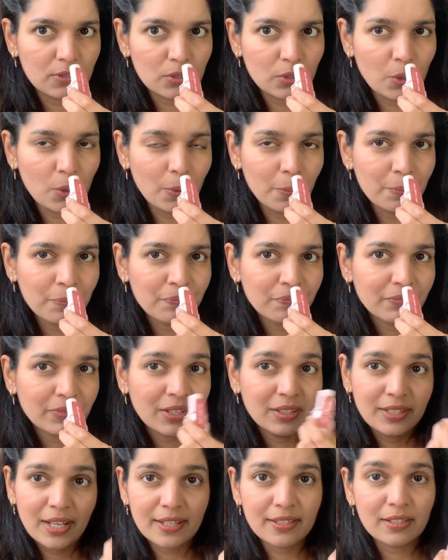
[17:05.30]
so
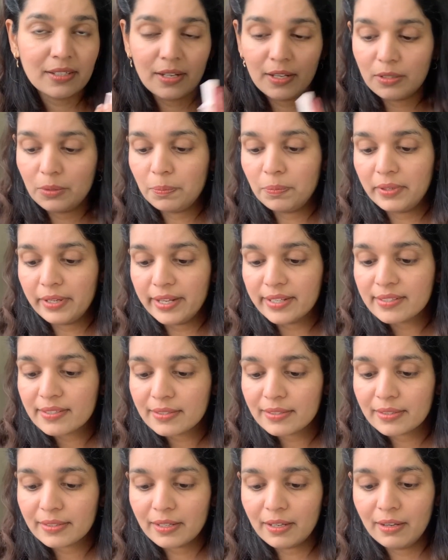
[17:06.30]
that's another
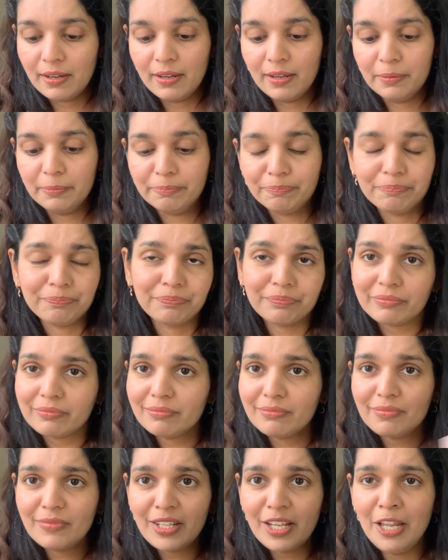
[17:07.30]
plus
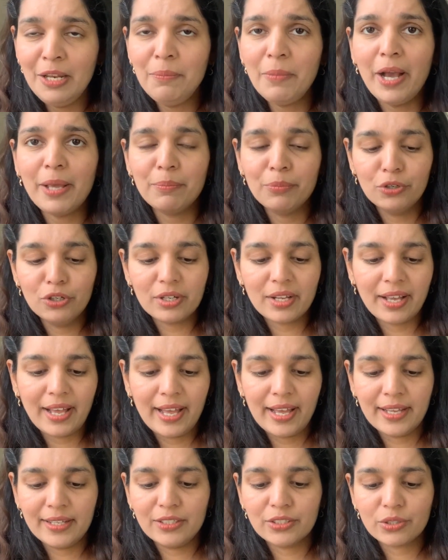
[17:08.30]
in my book.
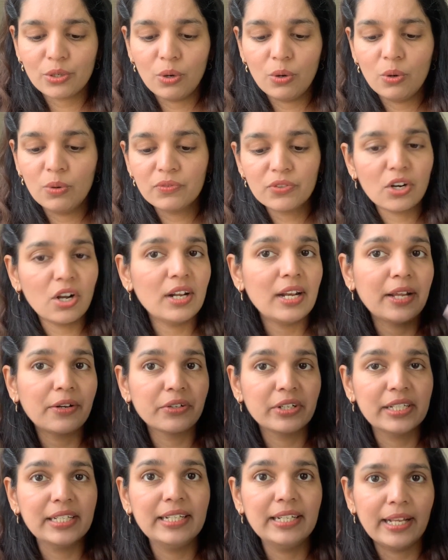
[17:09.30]
And overall, I
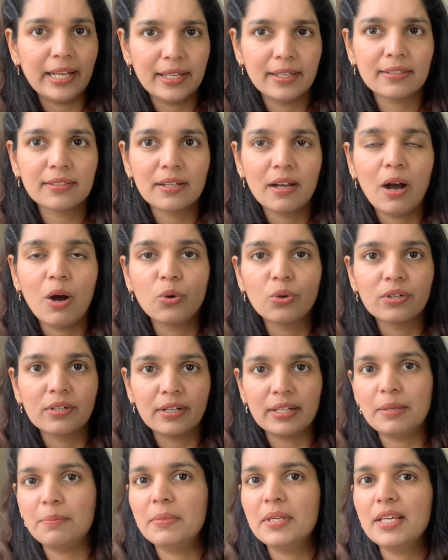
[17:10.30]
really liked how
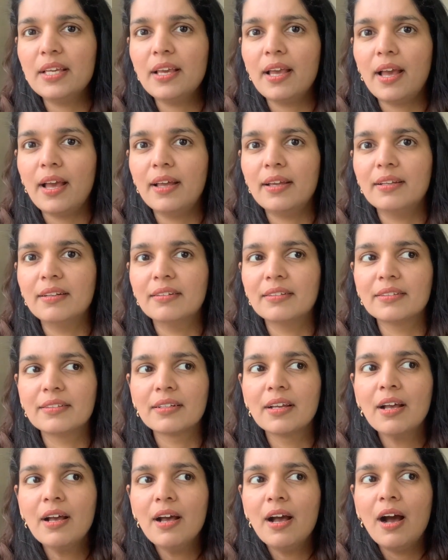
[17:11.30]
creamy and
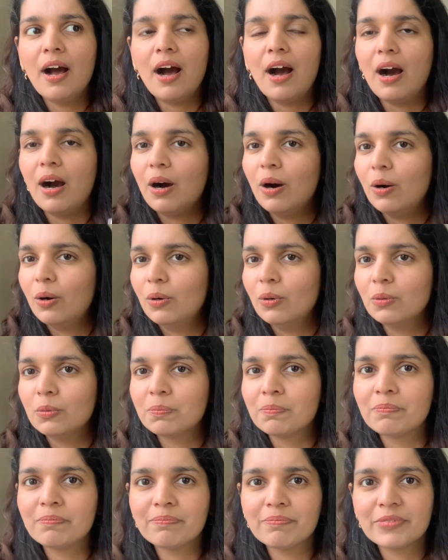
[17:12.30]
how
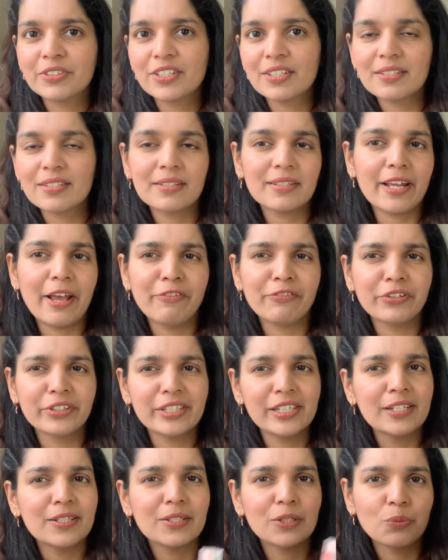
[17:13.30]
just
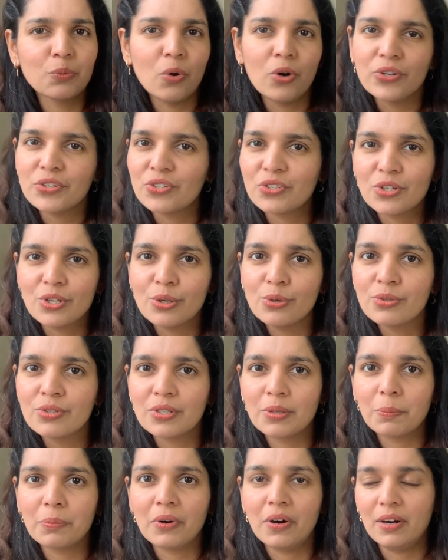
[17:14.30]
effortless it was to use
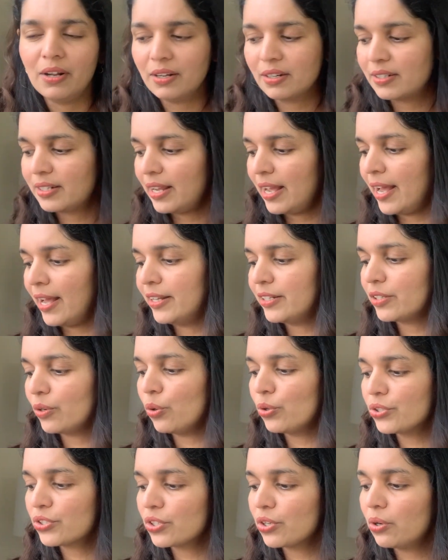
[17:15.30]
the product. And
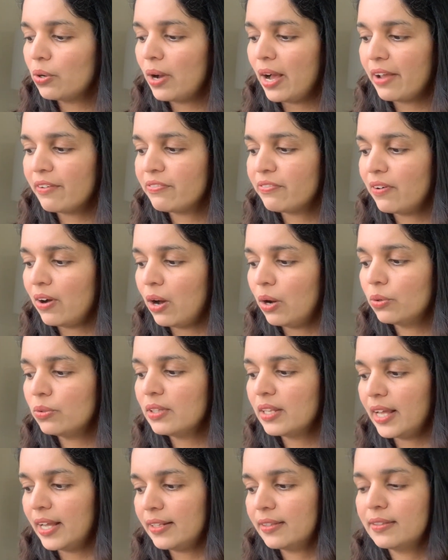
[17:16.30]
also, I found
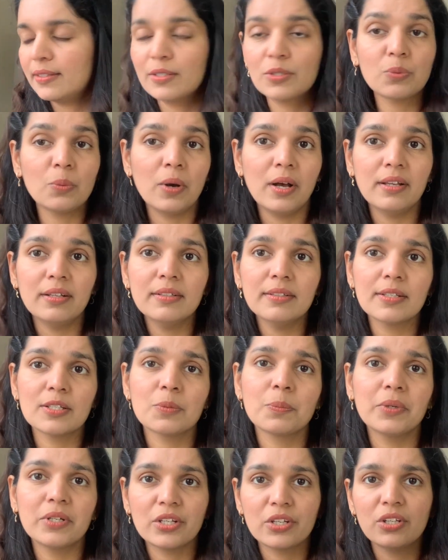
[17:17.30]
that this one, this
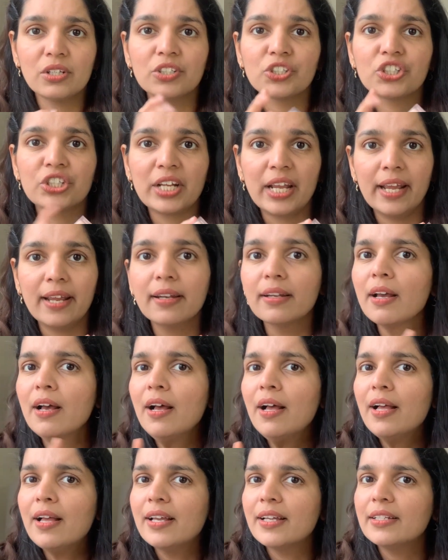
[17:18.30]
particular shade,
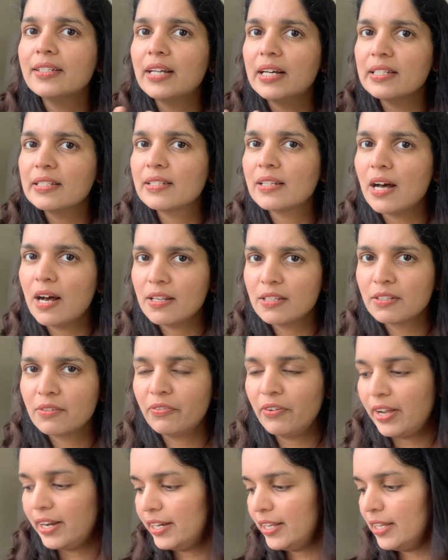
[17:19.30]
it does last
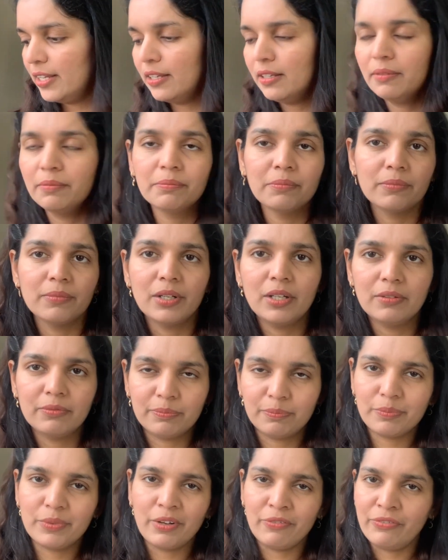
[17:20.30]

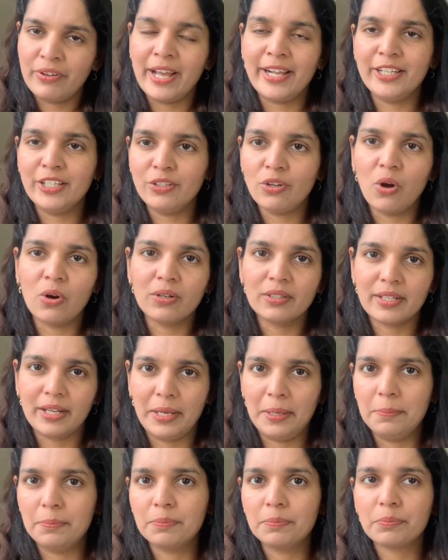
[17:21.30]
a fairly long
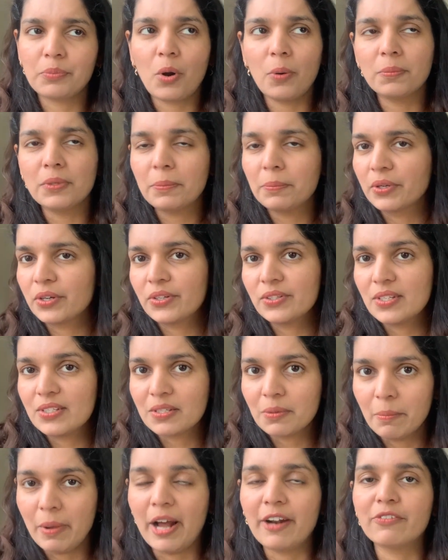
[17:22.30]
time, probably because it's
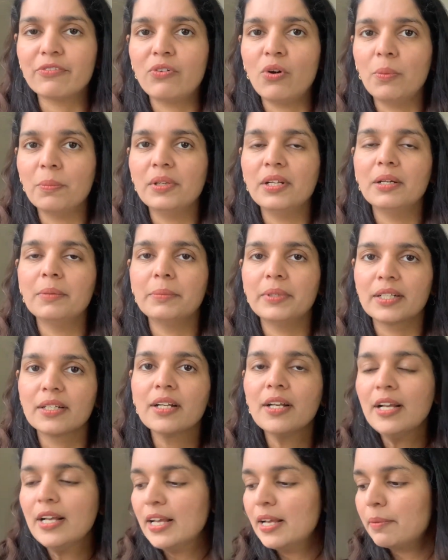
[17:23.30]
a matte formula, but
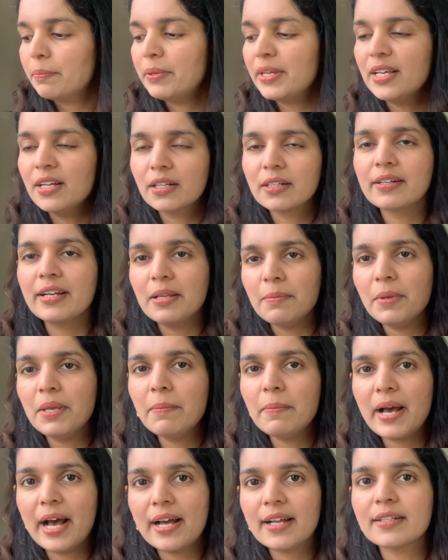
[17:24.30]
being a creamy
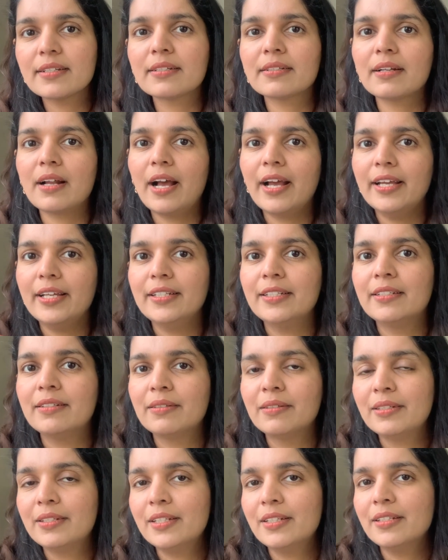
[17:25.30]
matte, I
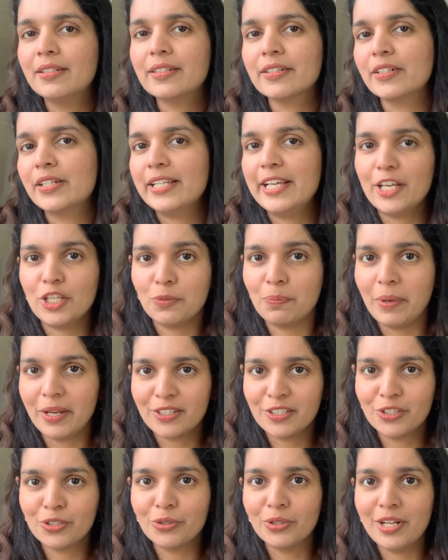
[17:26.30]
didn't really expect
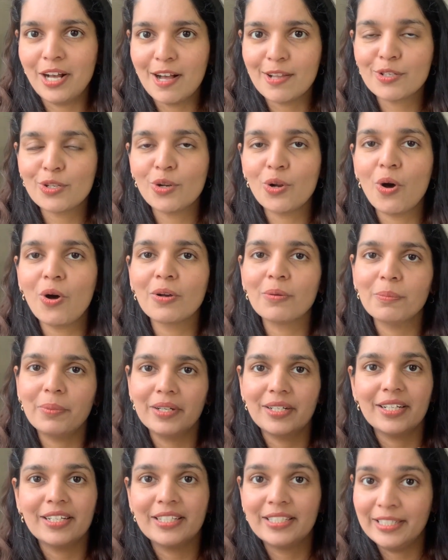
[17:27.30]
it to last long,
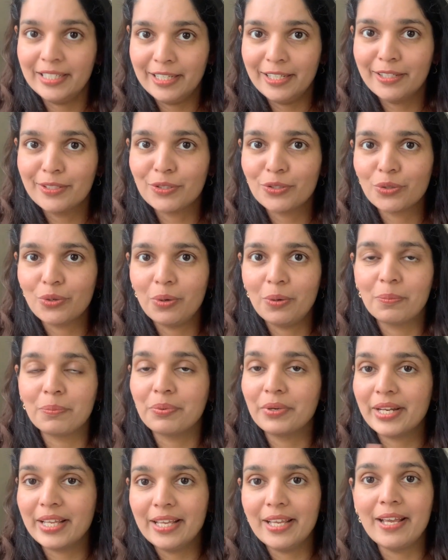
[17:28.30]
but it did. So I'm
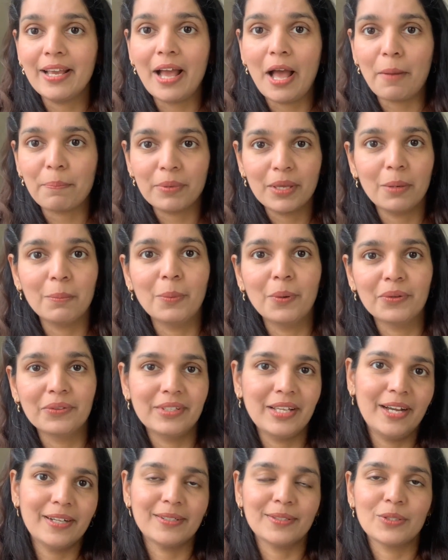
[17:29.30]
pretty happy about
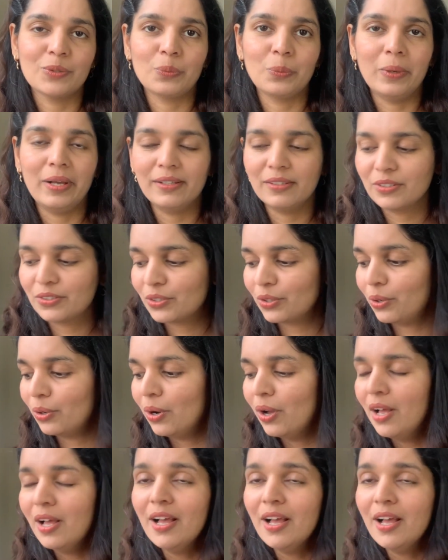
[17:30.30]
that as well. So